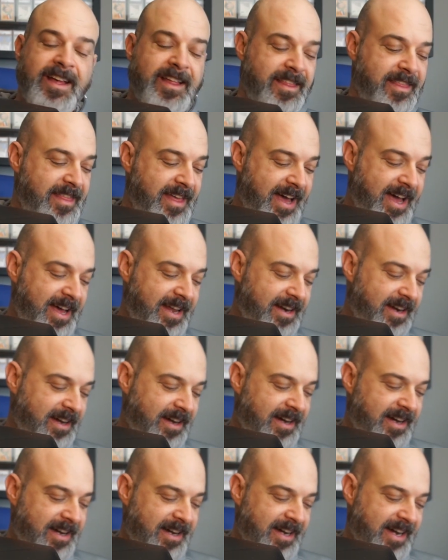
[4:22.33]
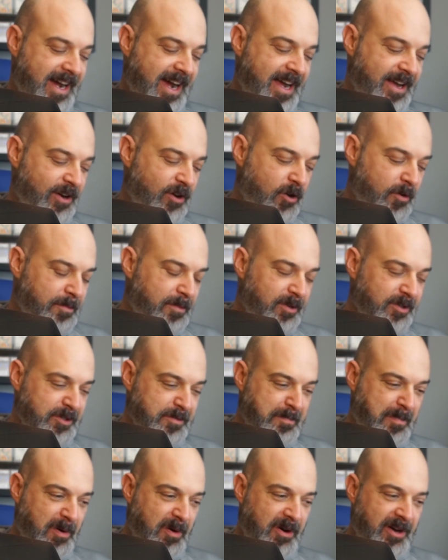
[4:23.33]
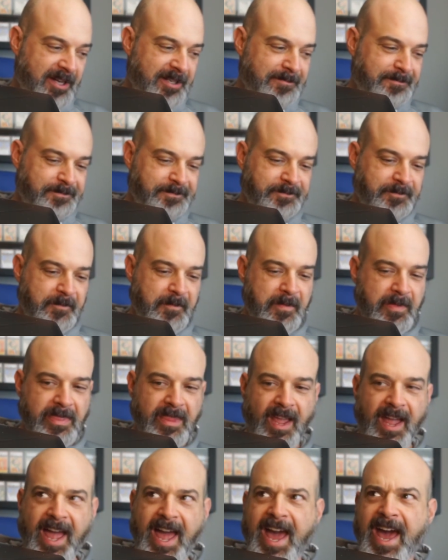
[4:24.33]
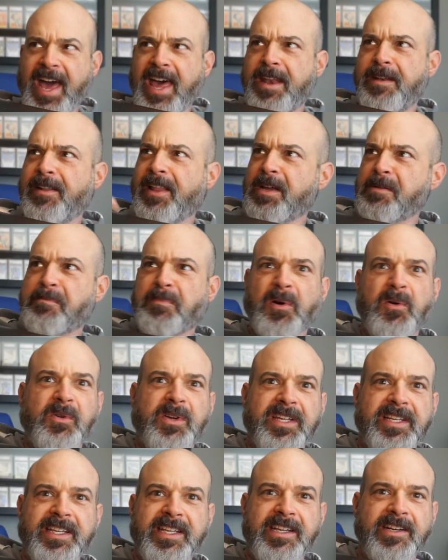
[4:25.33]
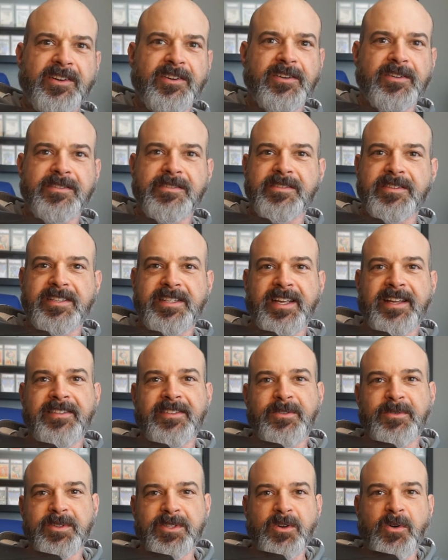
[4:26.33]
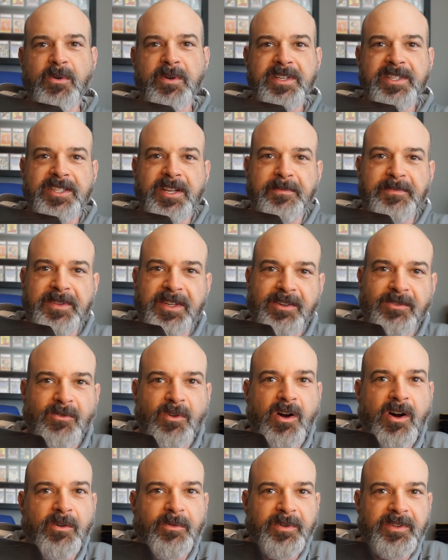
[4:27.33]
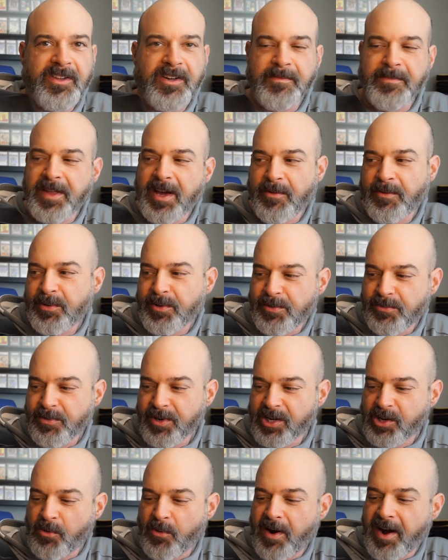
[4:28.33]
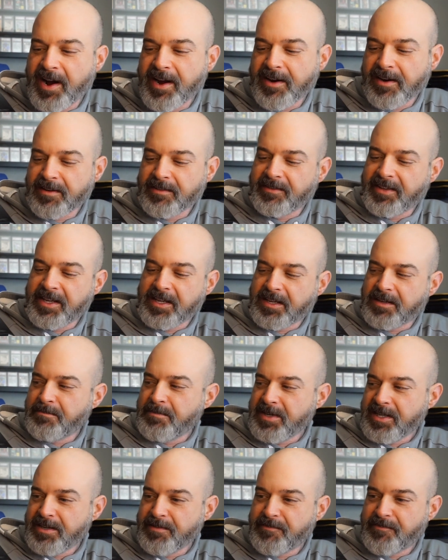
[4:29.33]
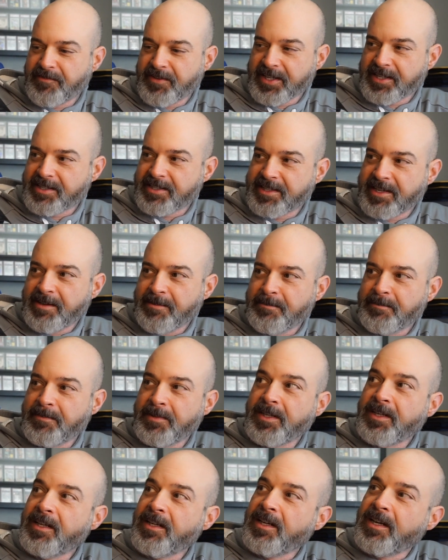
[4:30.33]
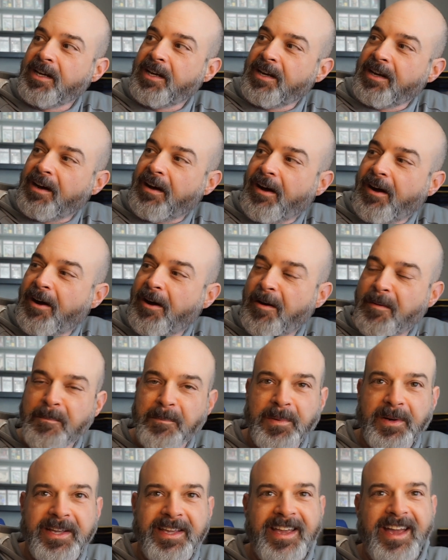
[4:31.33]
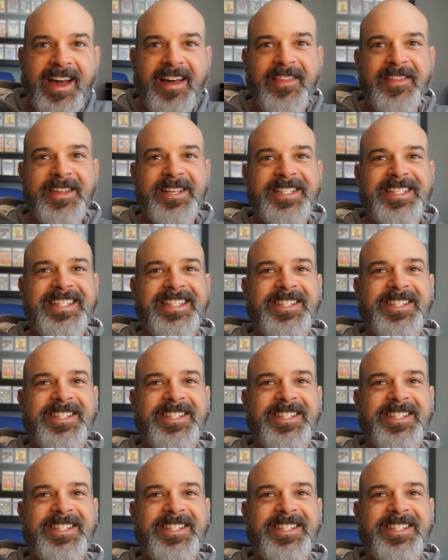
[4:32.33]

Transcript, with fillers: that uh, I almost bought had like broken ears and there was always something wrong with him that would require like me to fix him um, but yeah this is